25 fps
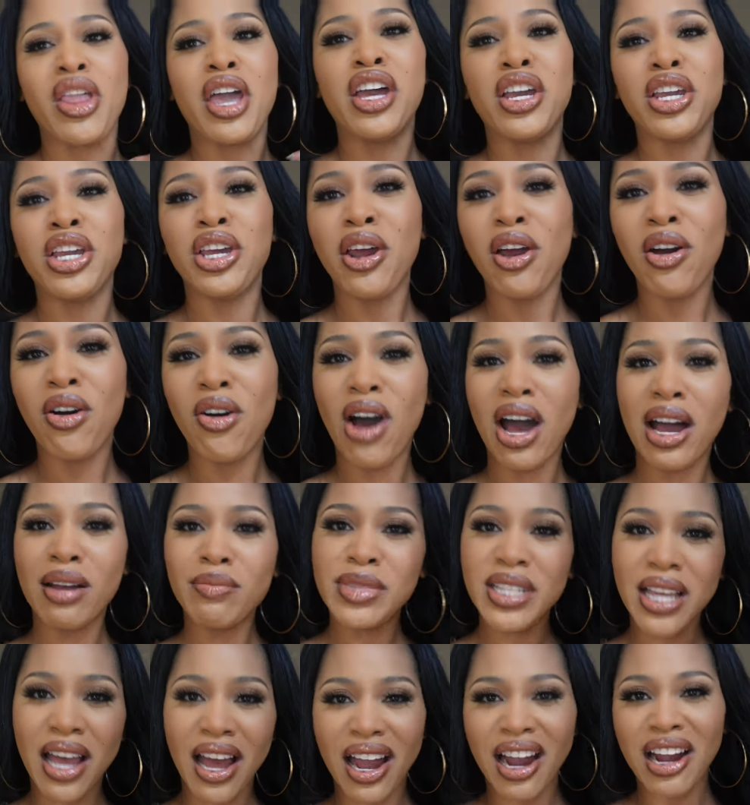you know, I'm
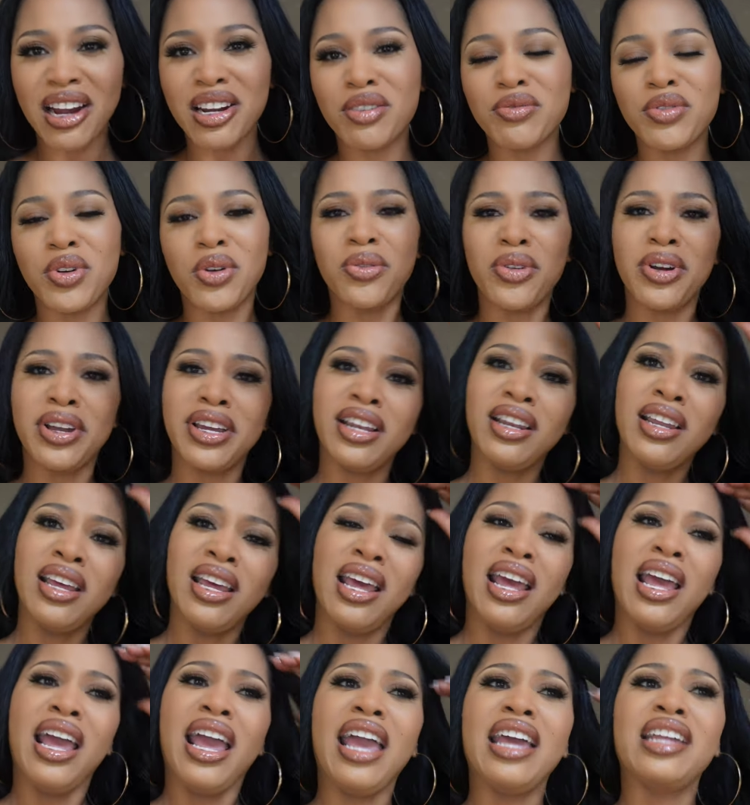tired of going
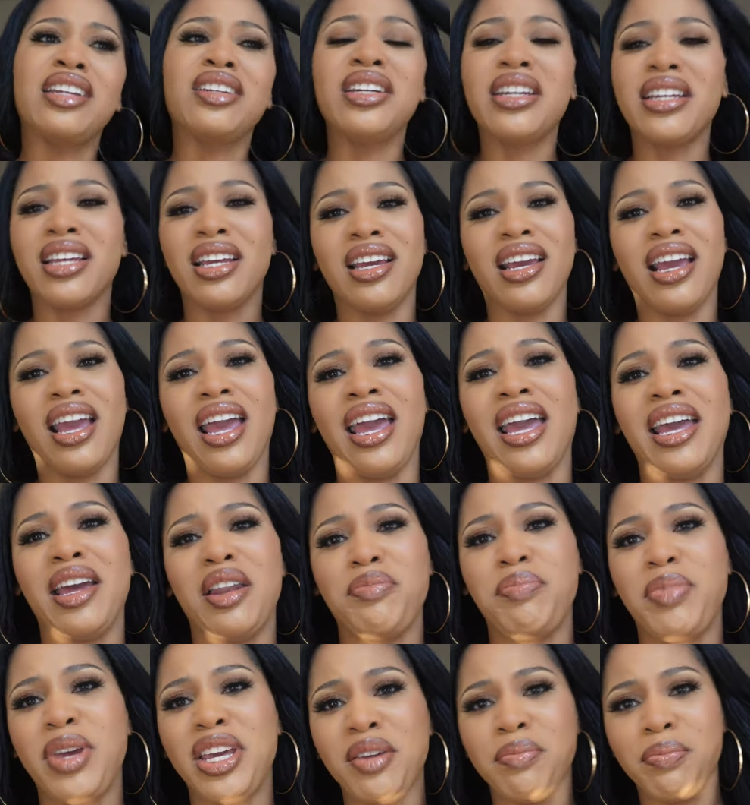and looking
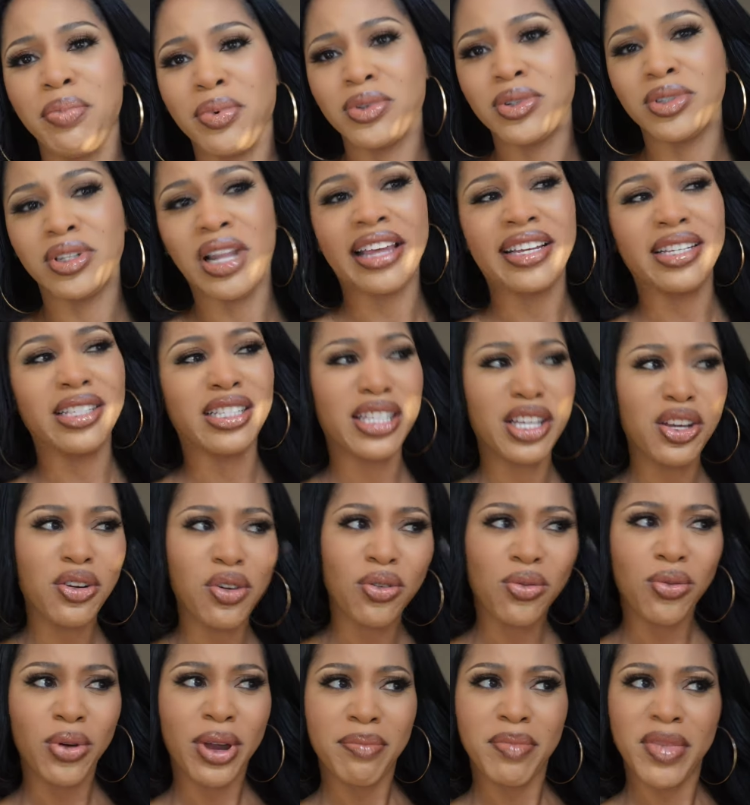at people like
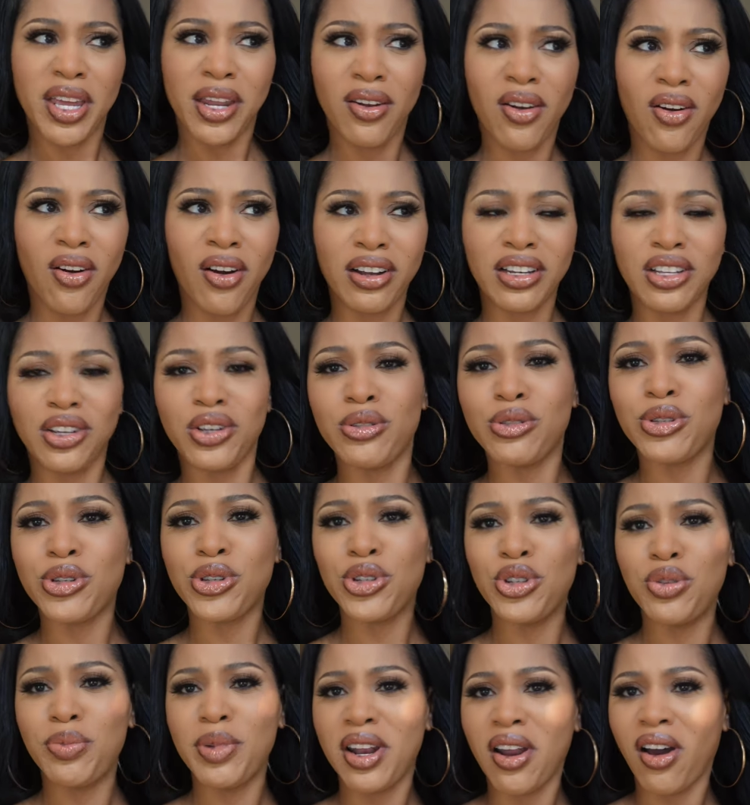single women on
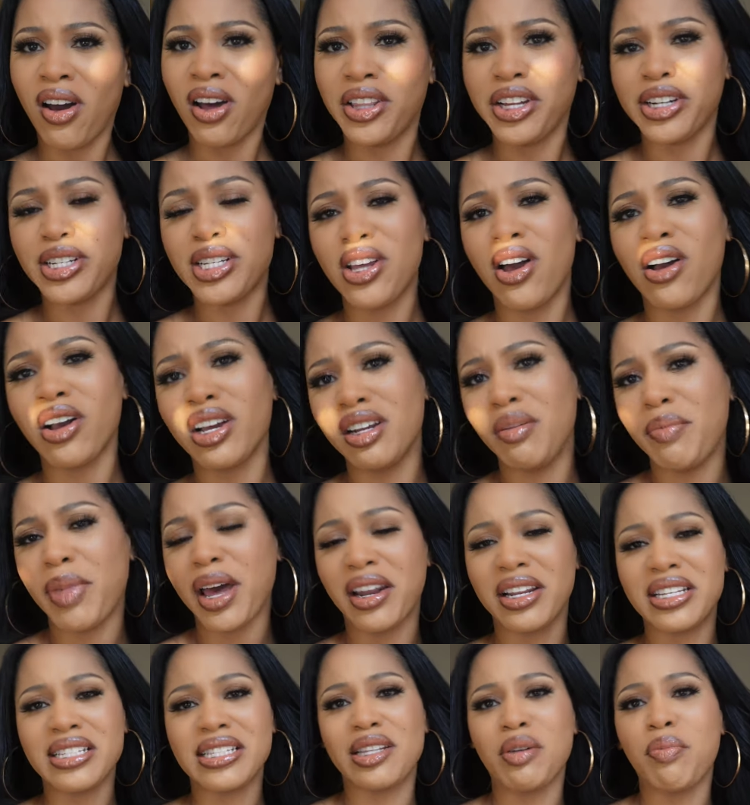YouTube and all they're talking about
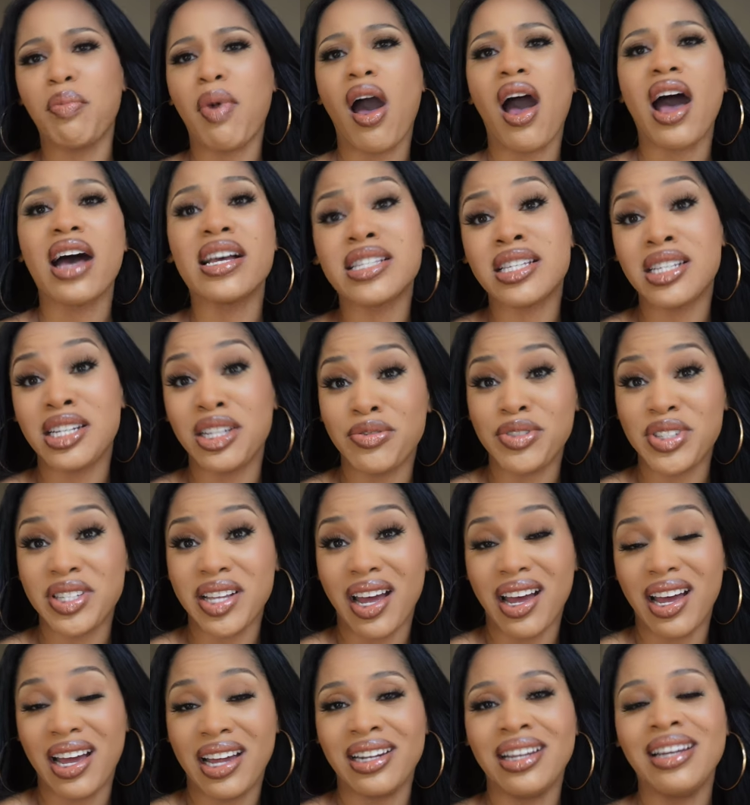is the positive
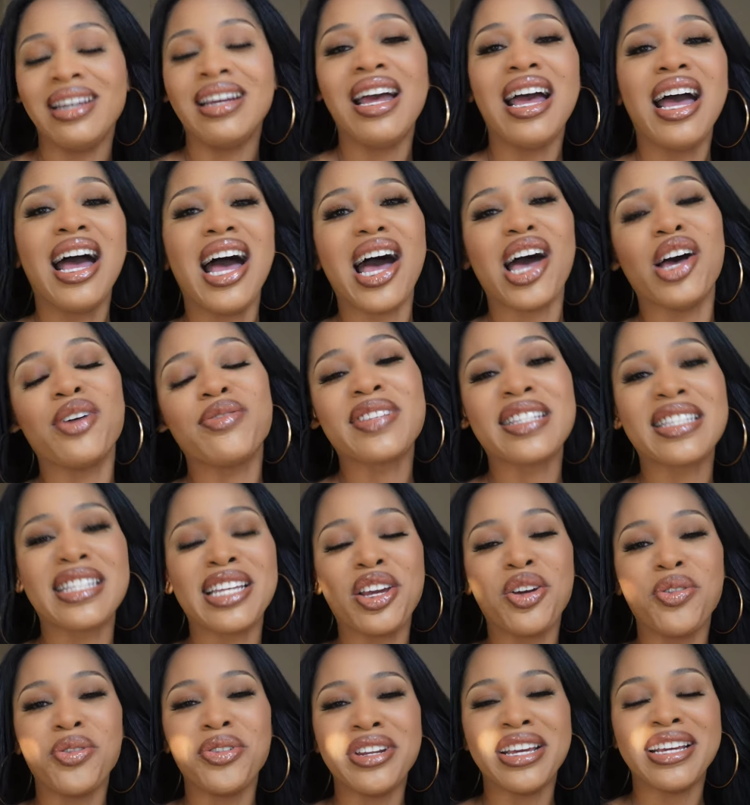side of
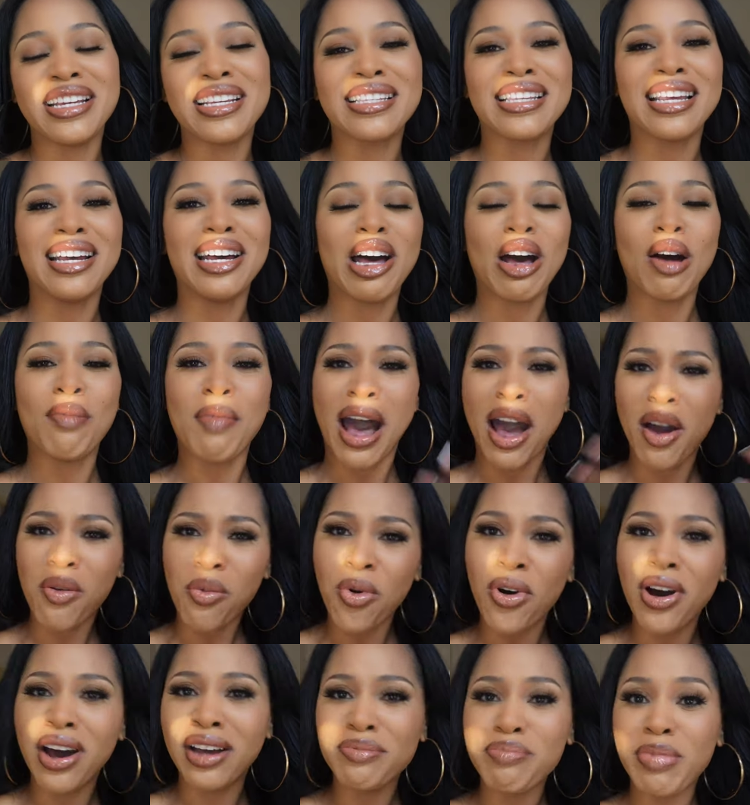singleness. Um, I
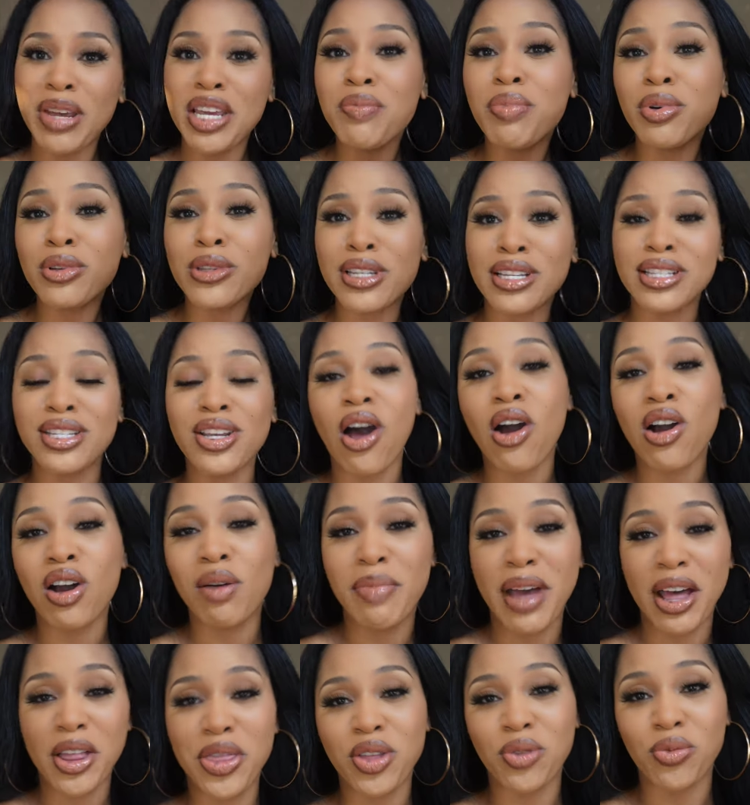want people to talk
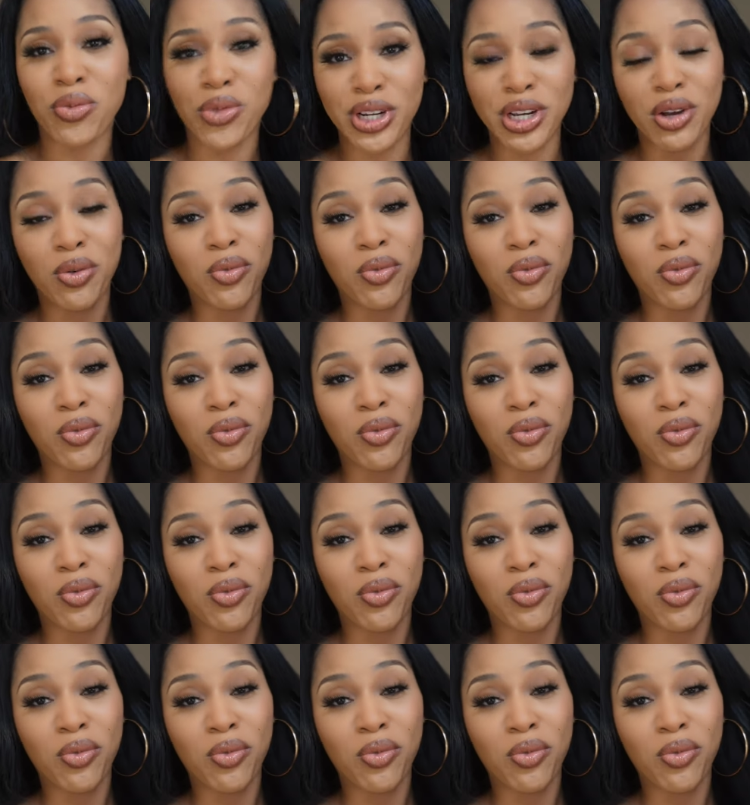about the real.